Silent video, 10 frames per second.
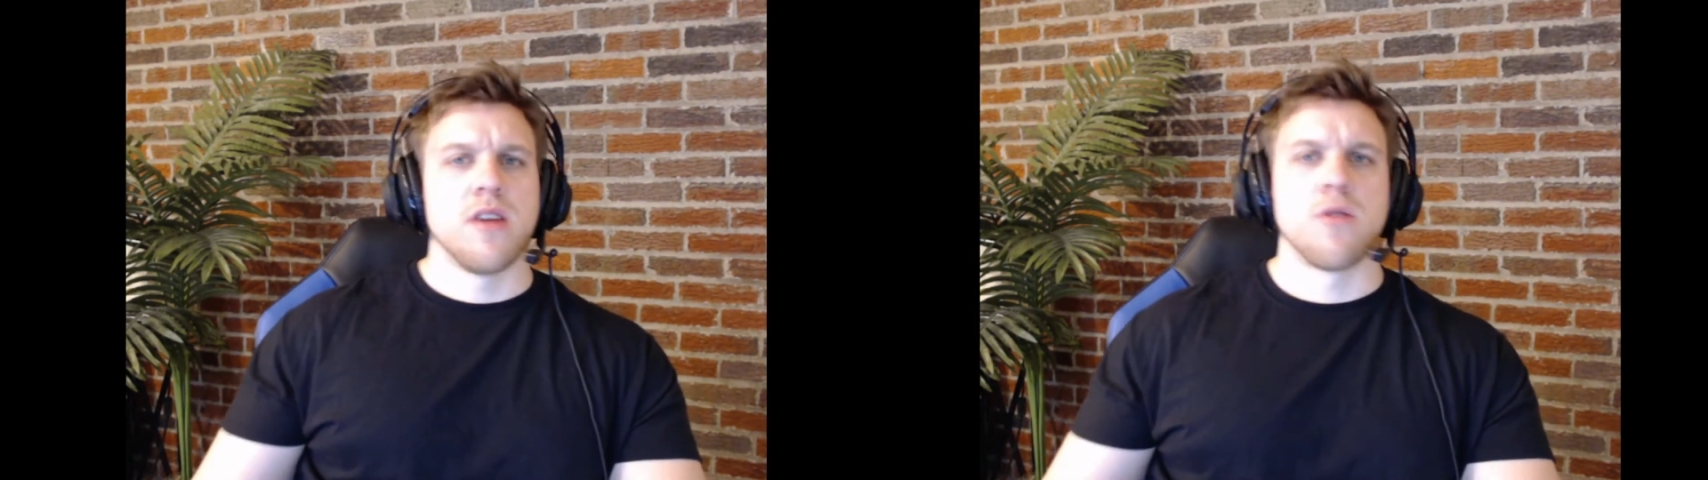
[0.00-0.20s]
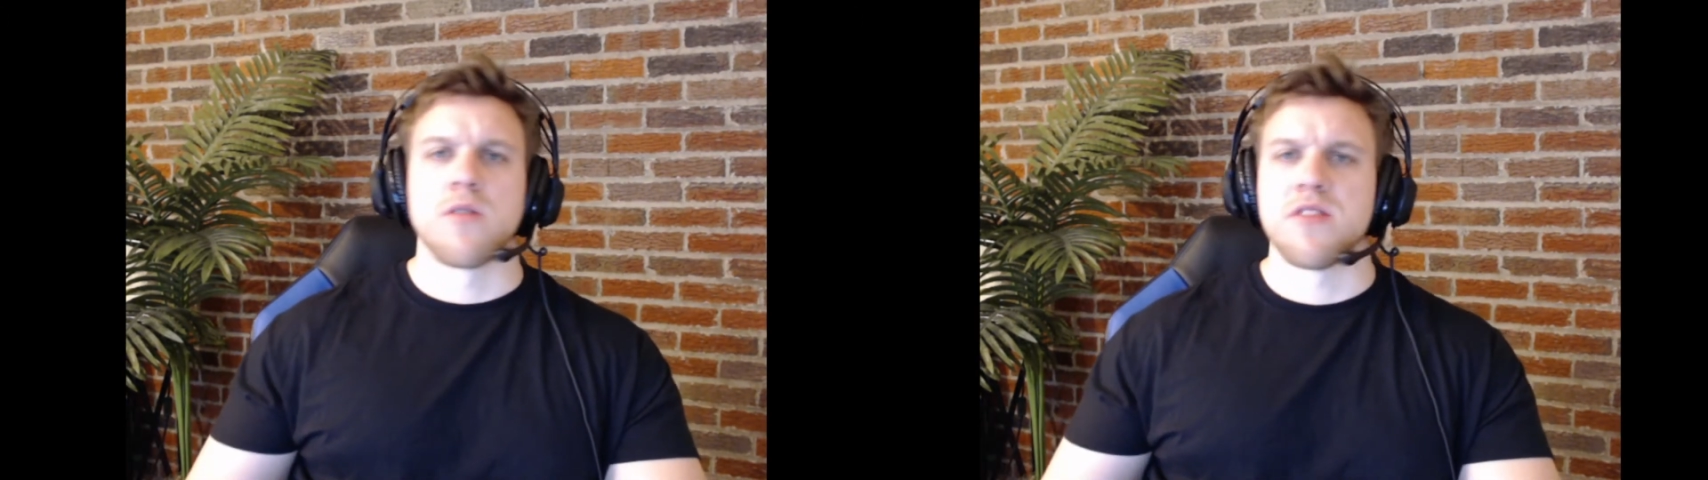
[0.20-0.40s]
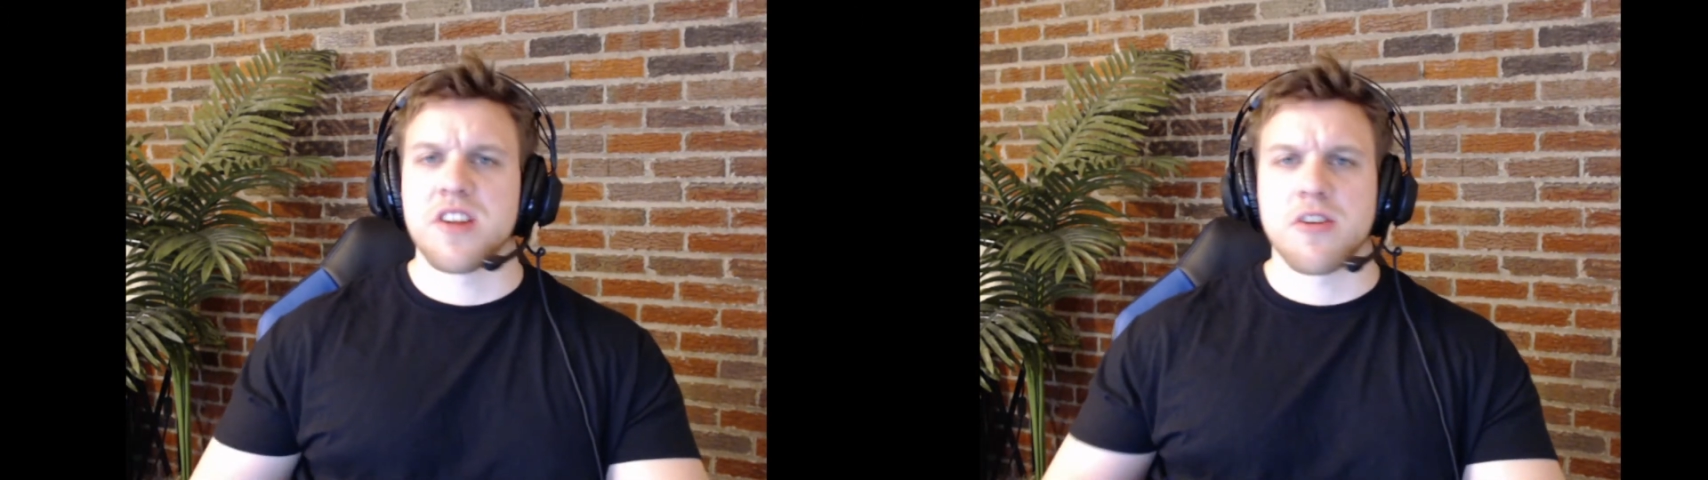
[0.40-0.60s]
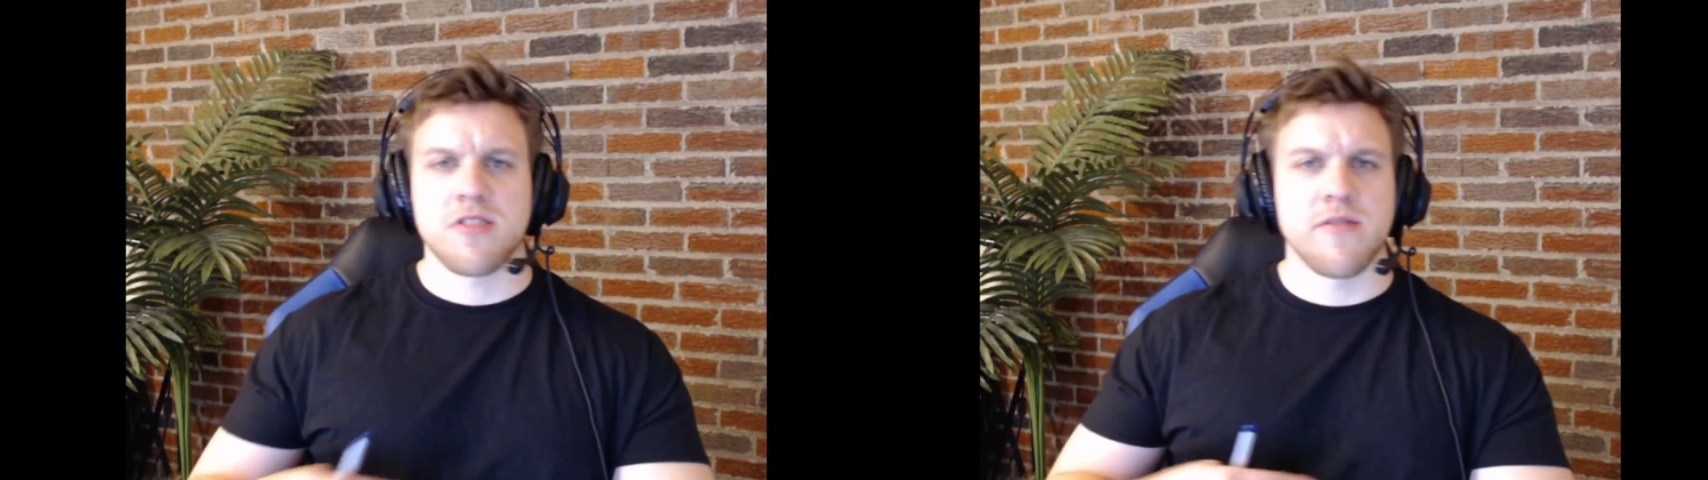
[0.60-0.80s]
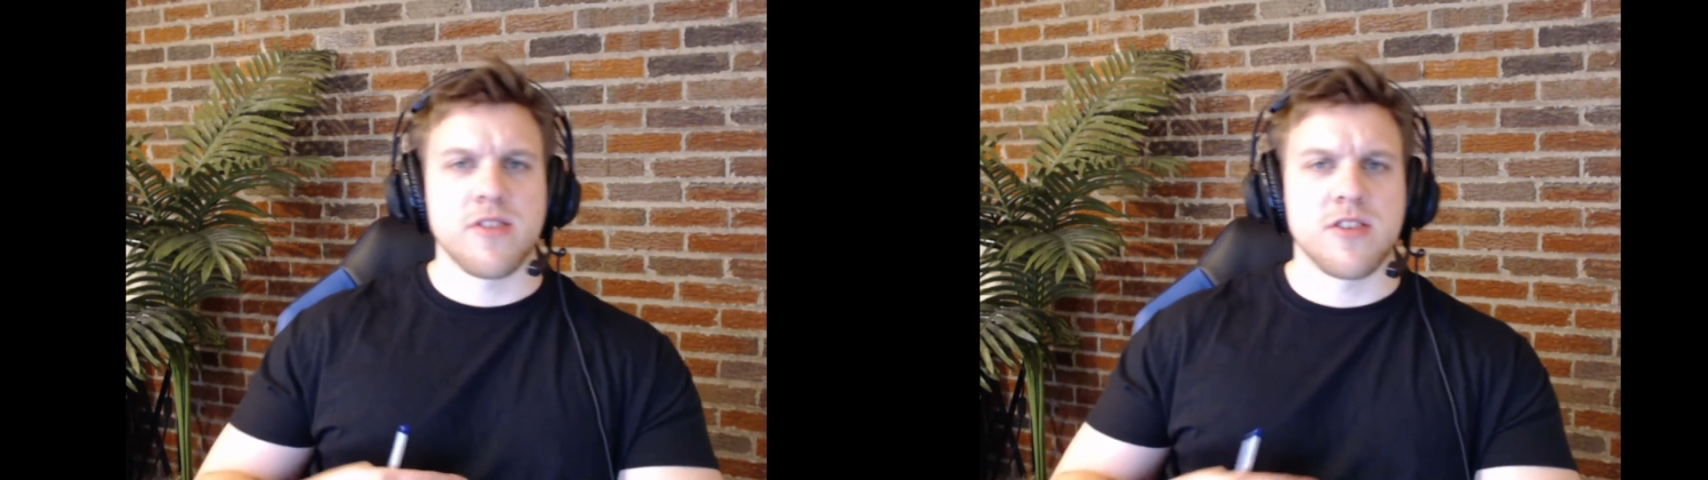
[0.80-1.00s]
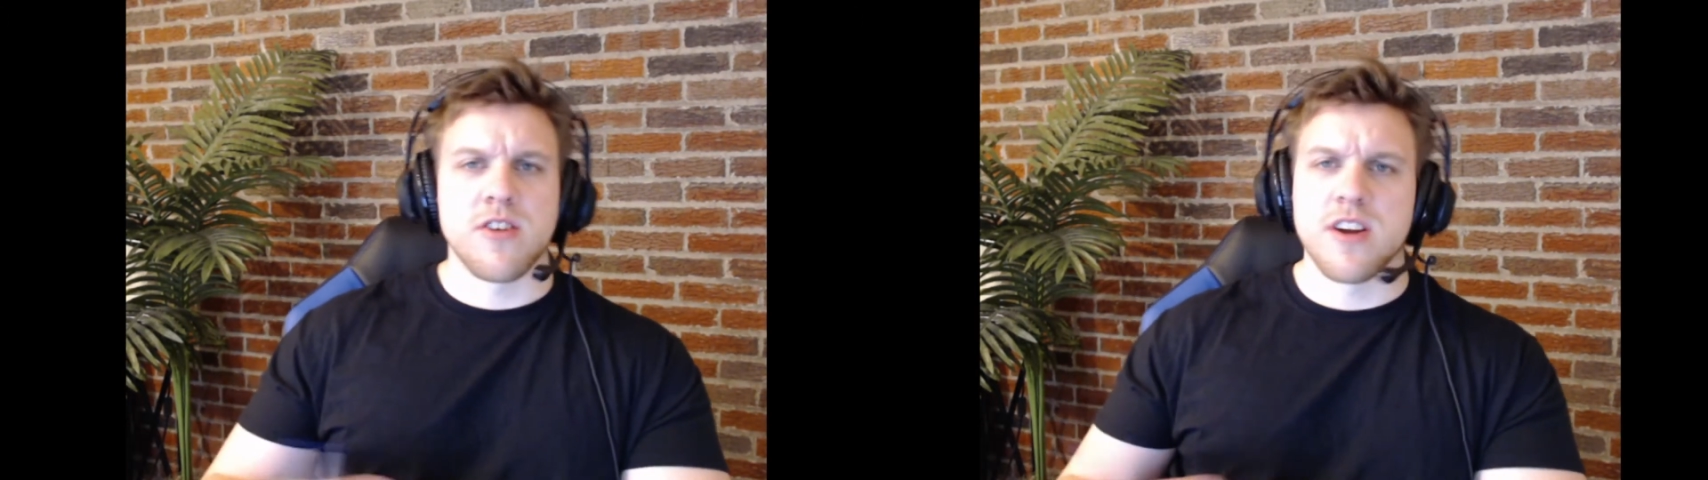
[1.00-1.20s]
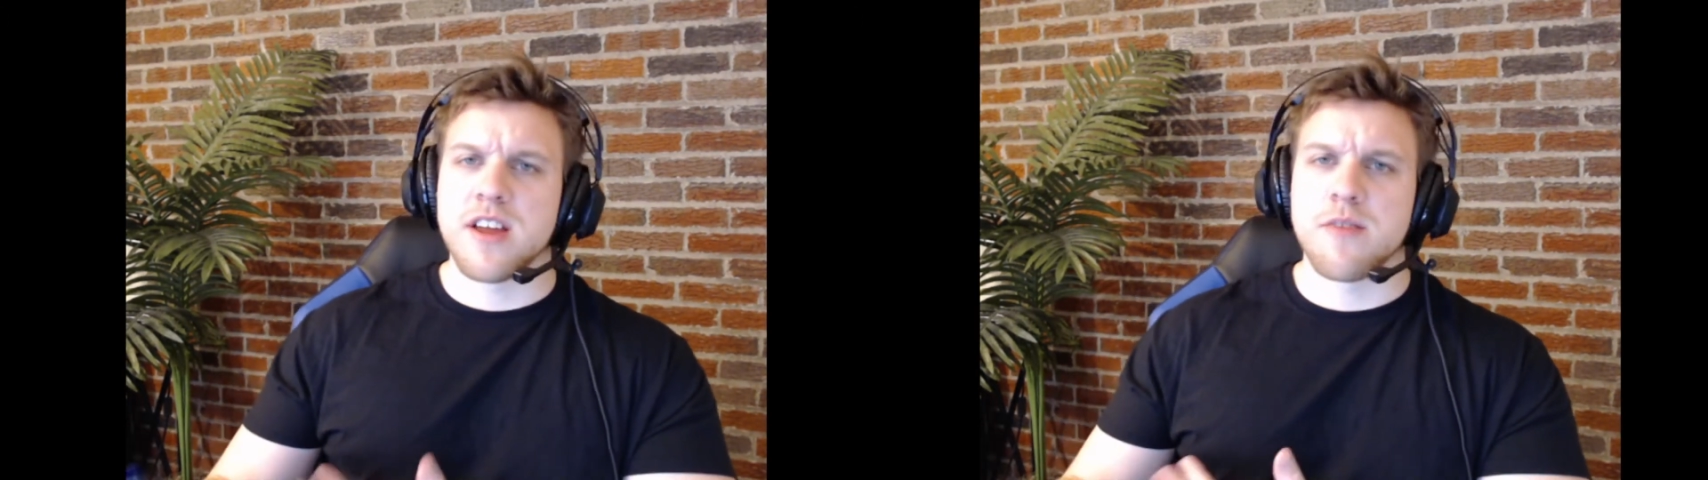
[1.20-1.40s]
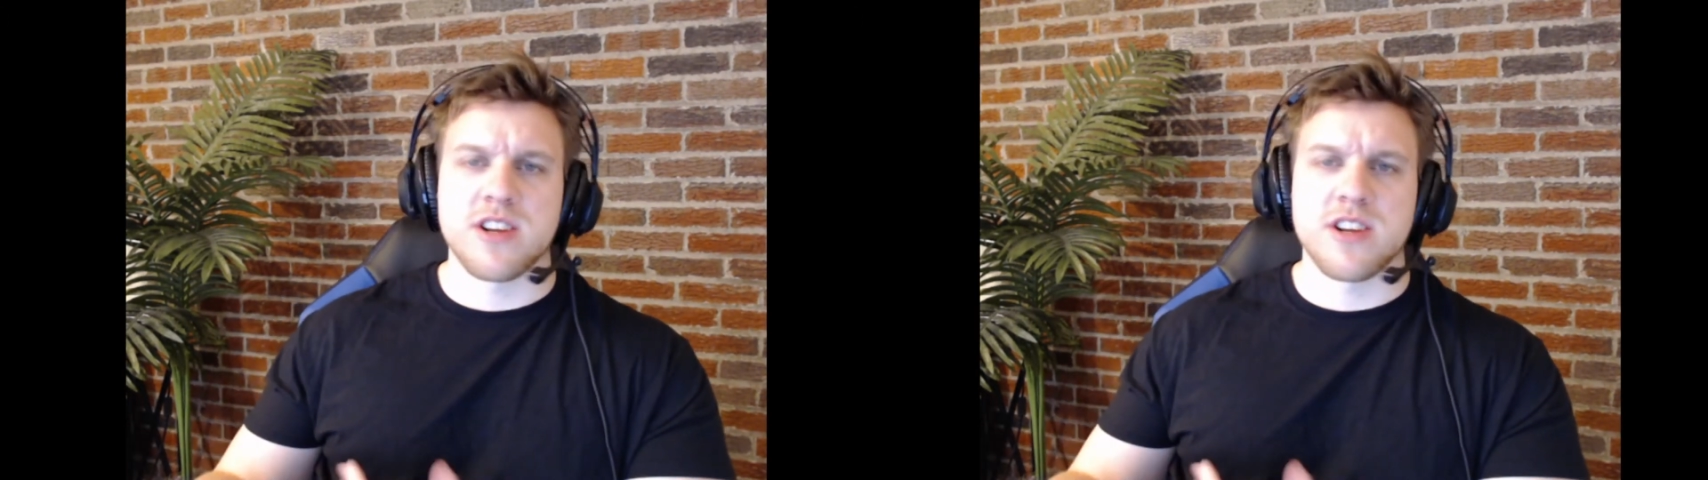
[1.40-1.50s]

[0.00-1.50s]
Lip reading: or Secrets of Eternity,